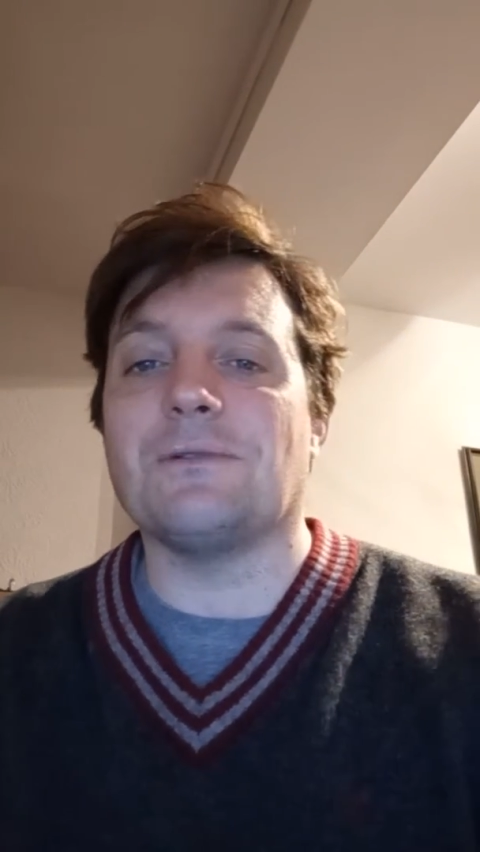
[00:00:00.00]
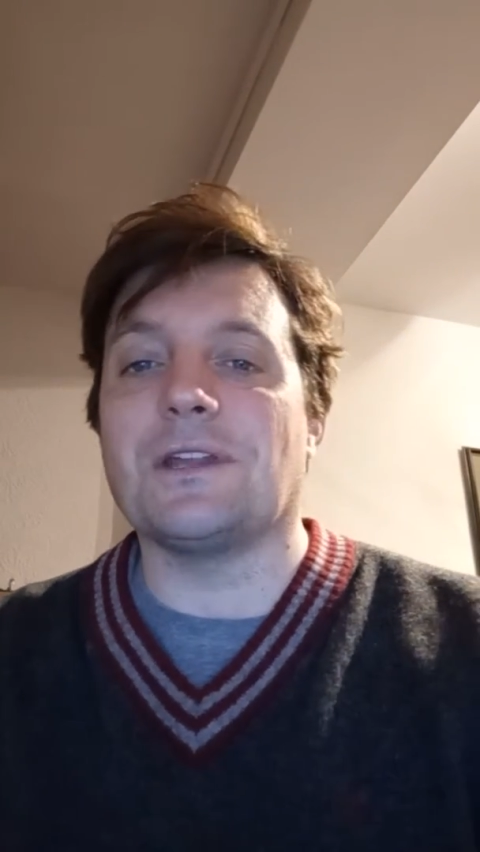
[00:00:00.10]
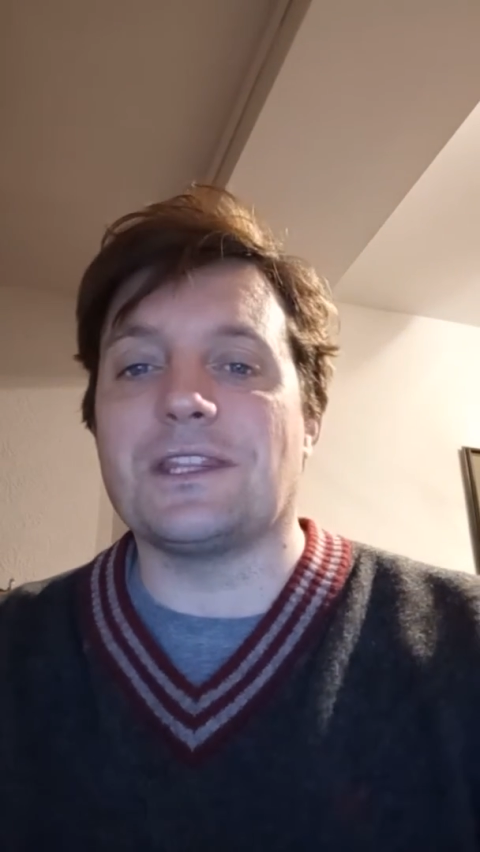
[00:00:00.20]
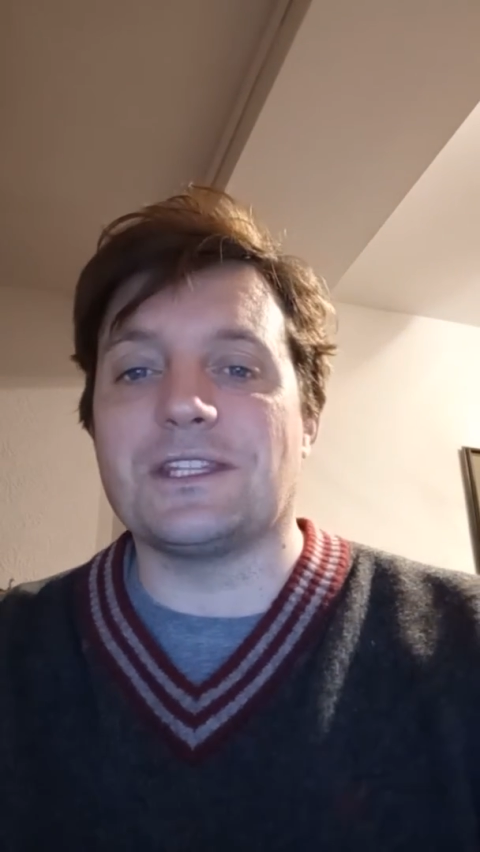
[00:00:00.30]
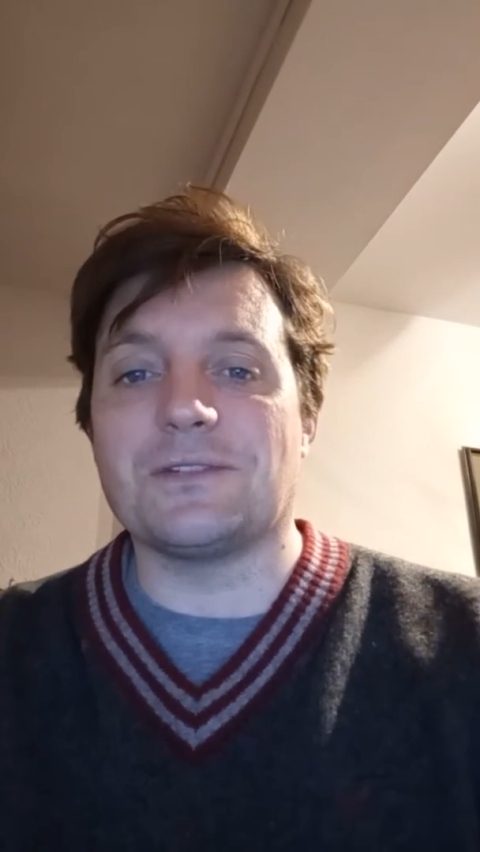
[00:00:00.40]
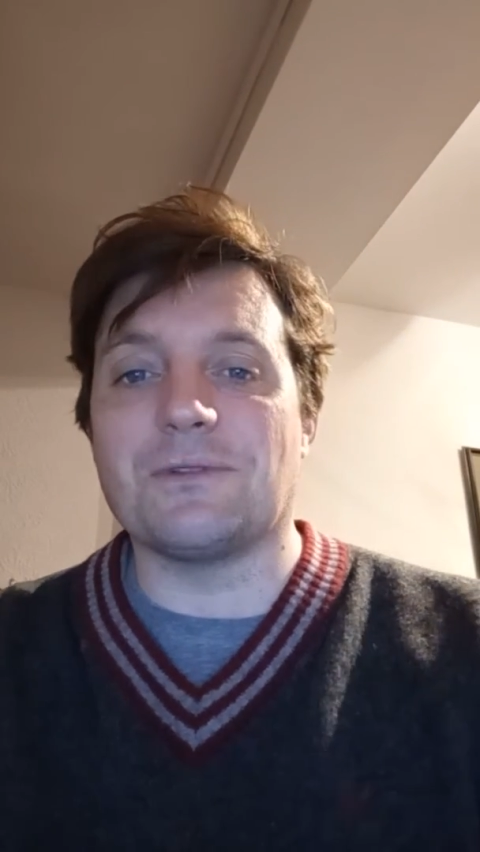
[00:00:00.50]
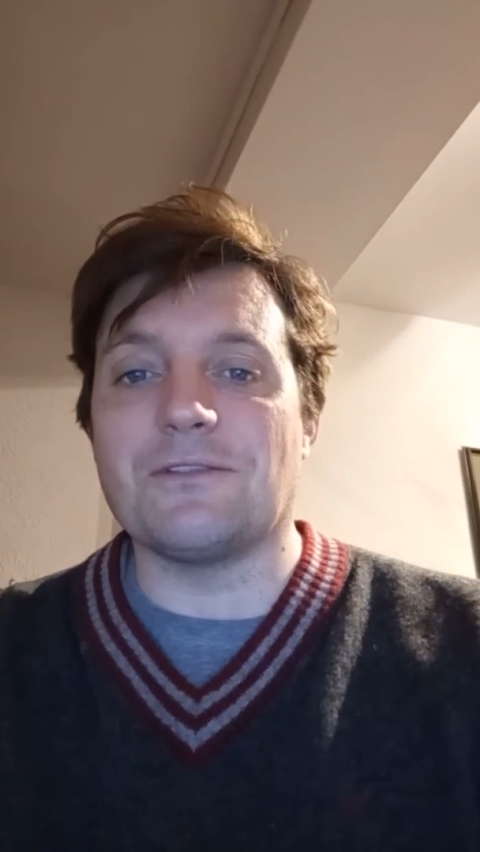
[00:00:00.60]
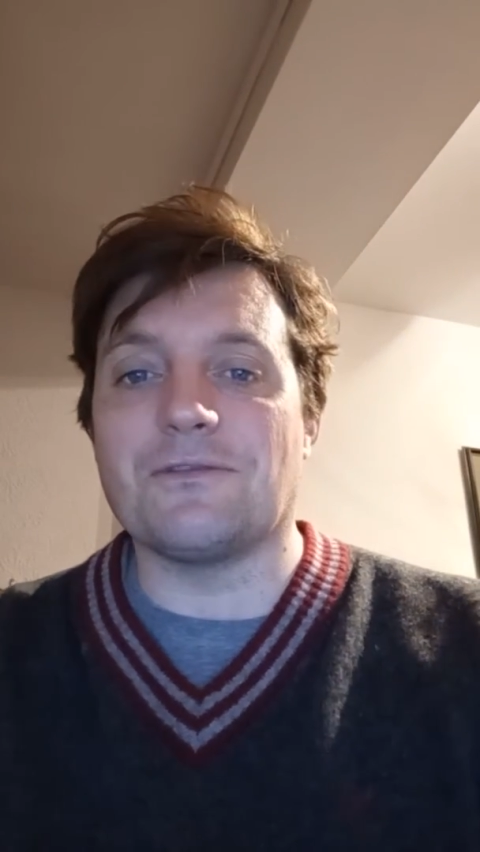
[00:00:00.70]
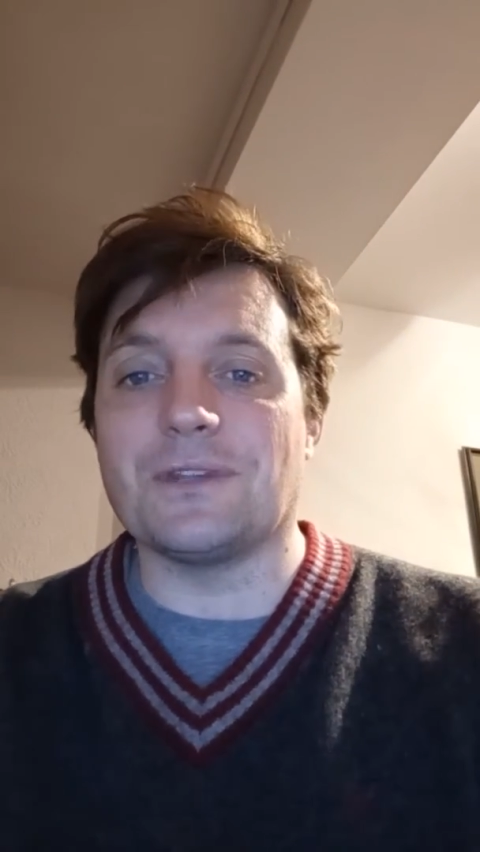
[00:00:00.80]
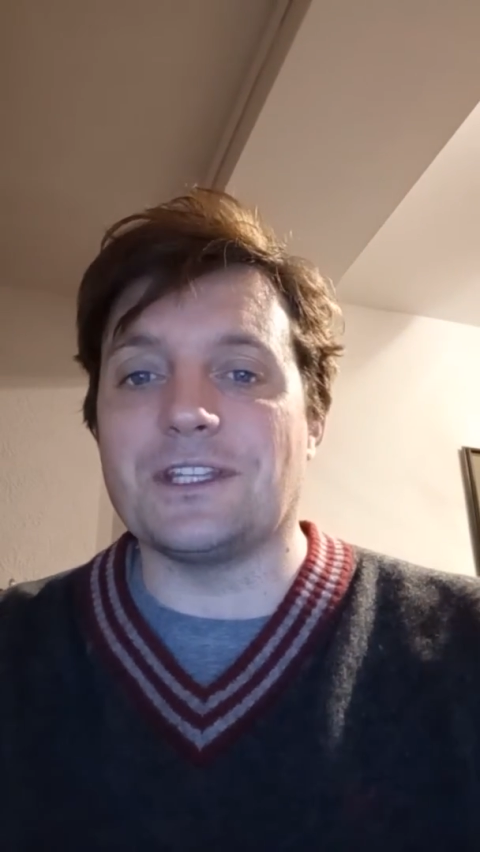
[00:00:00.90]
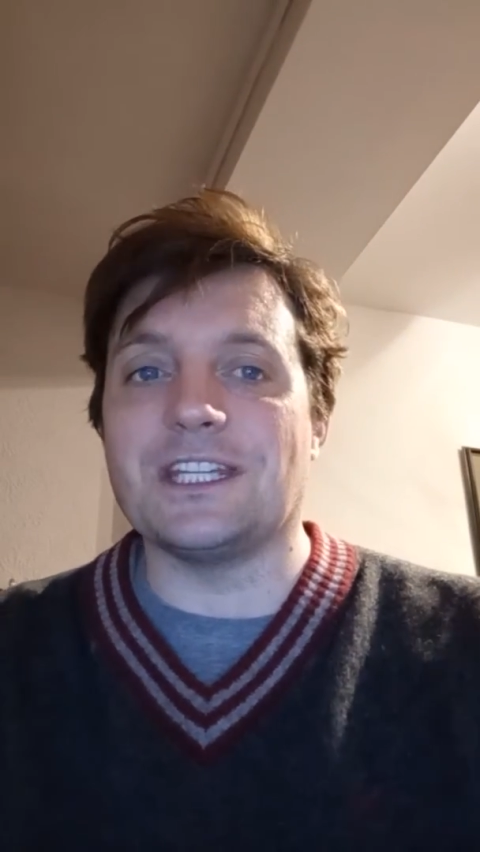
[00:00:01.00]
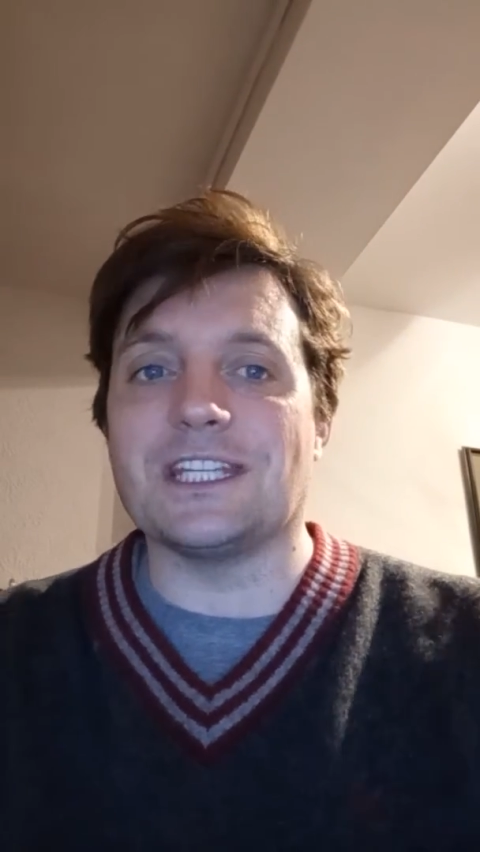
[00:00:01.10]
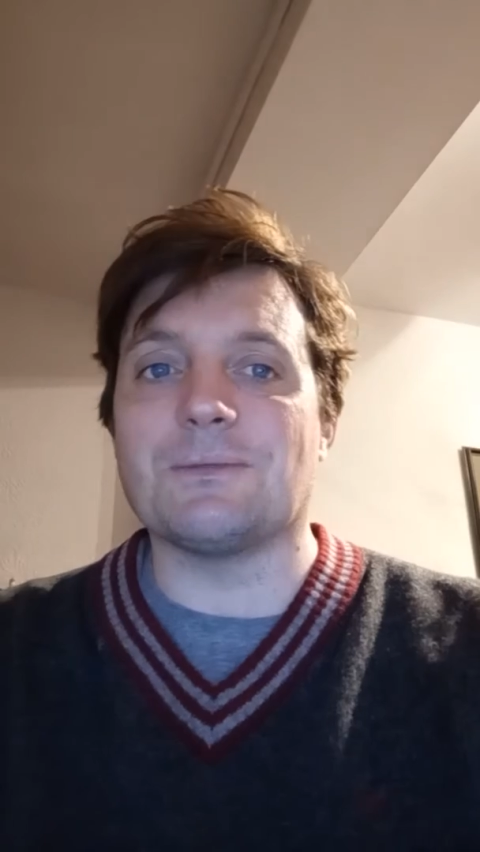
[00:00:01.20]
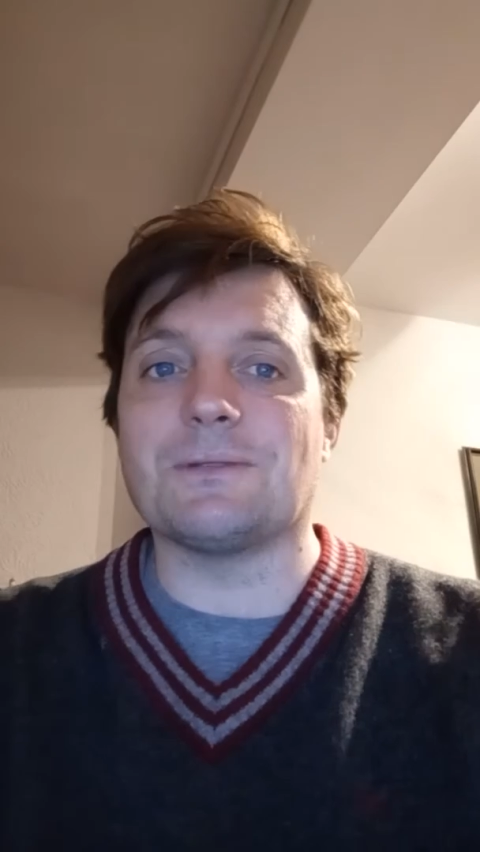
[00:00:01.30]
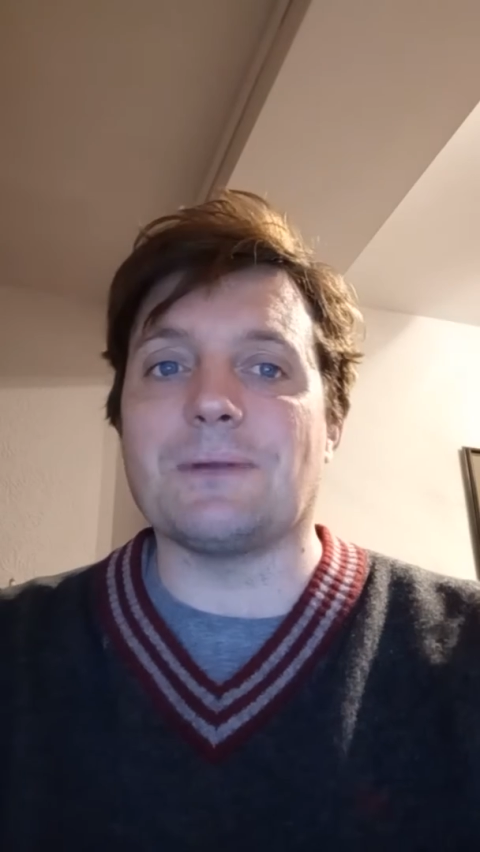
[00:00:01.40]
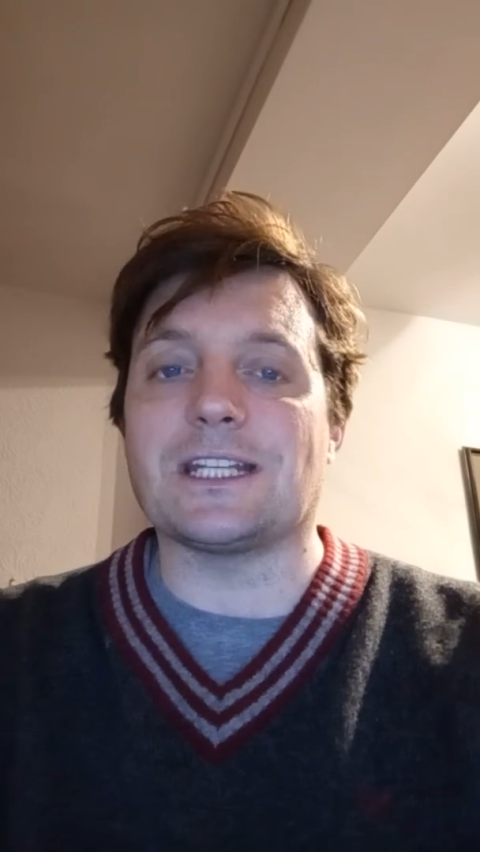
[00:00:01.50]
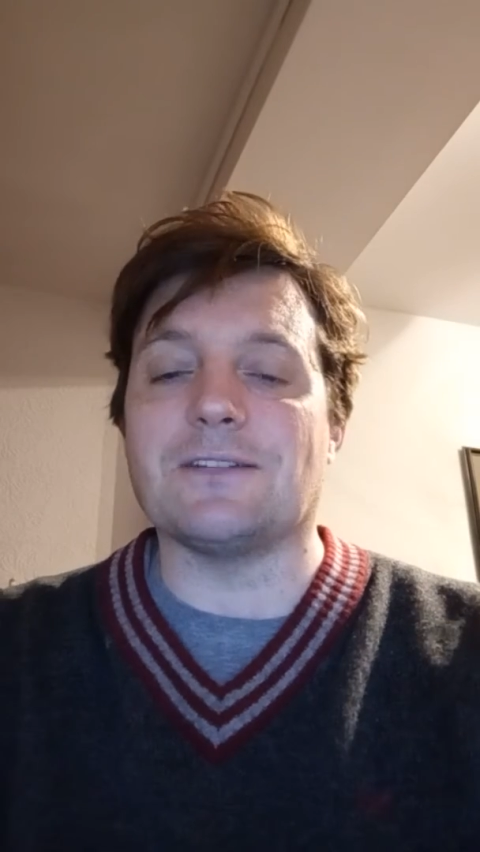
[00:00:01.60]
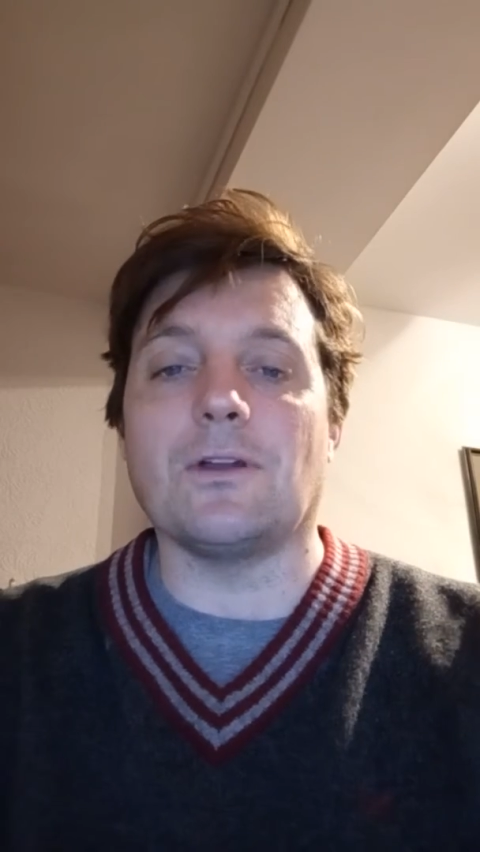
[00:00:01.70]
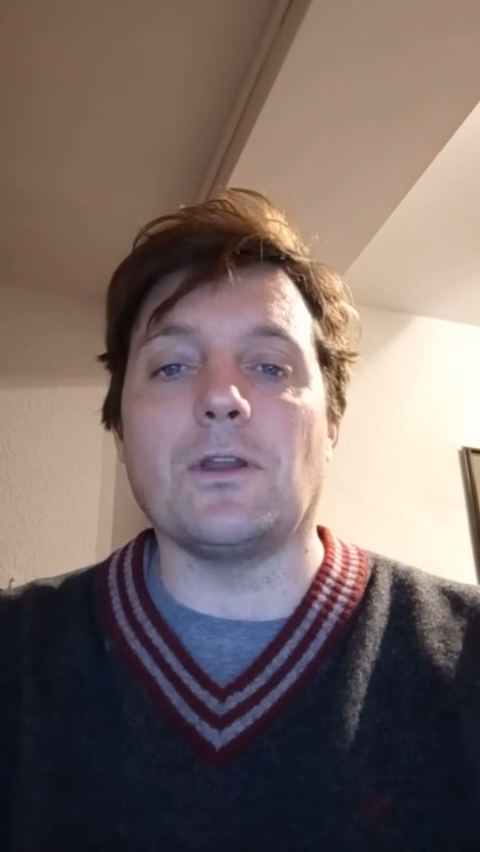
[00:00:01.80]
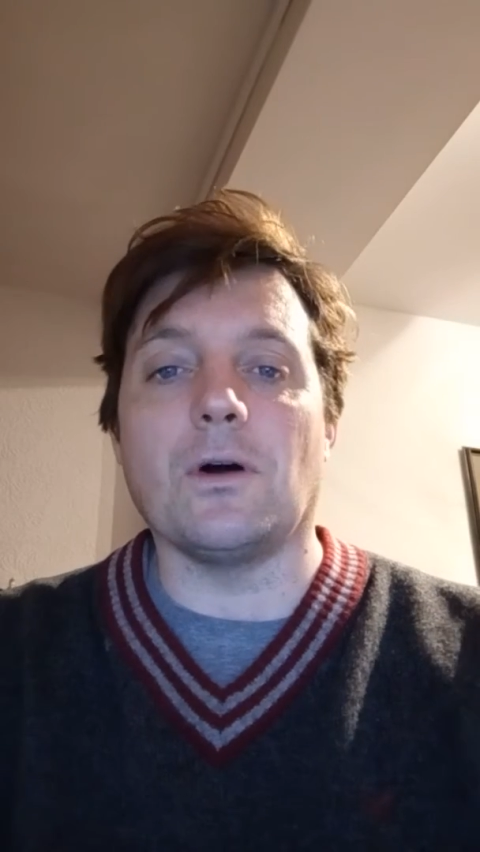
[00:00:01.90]
whether this is written from the deer's perspective
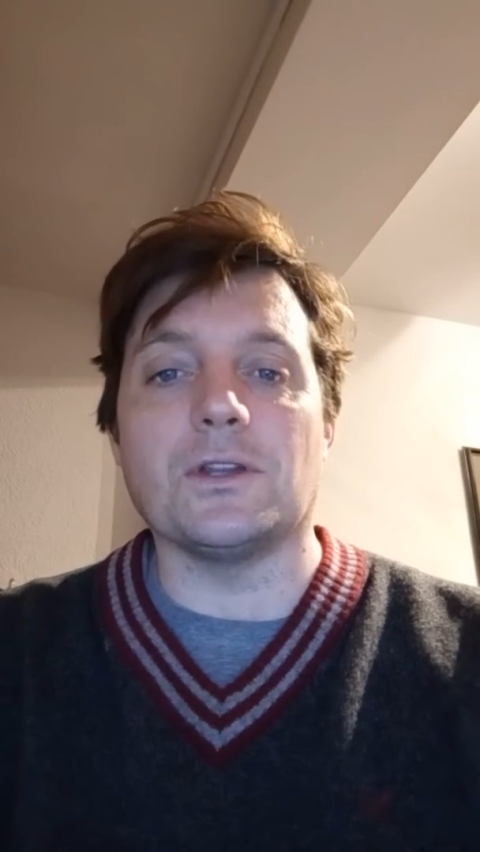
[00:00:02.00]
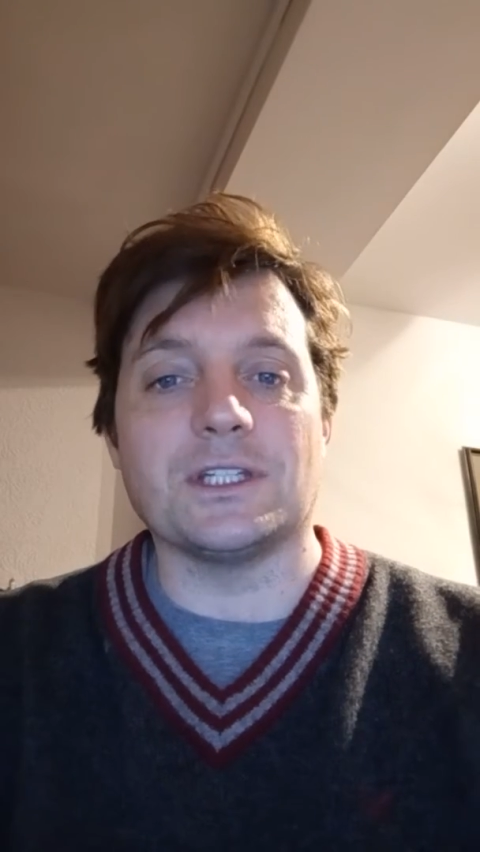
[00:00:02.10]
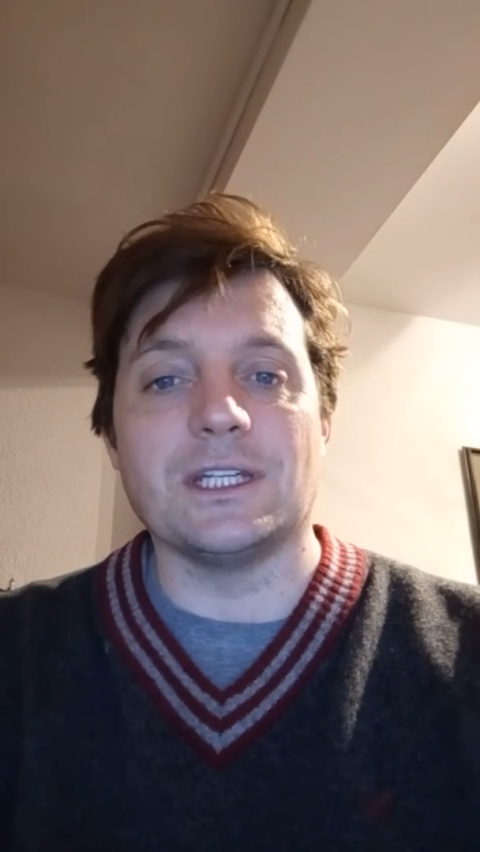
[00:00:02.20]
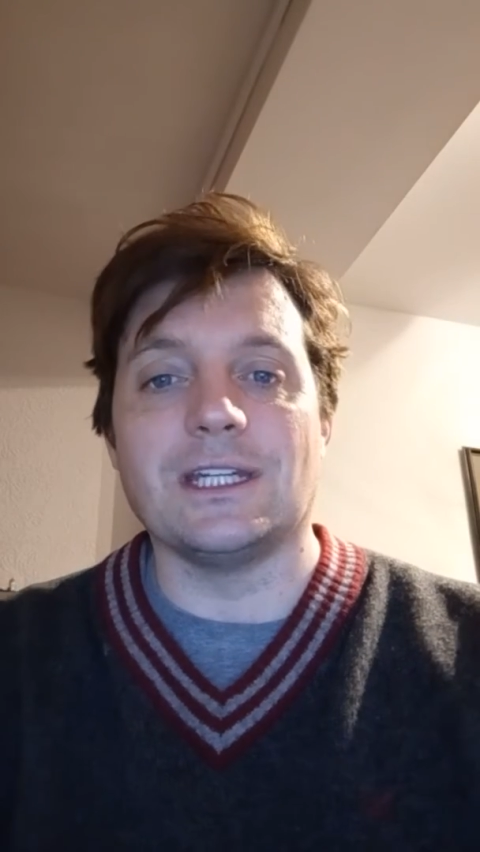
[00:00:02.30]
or not,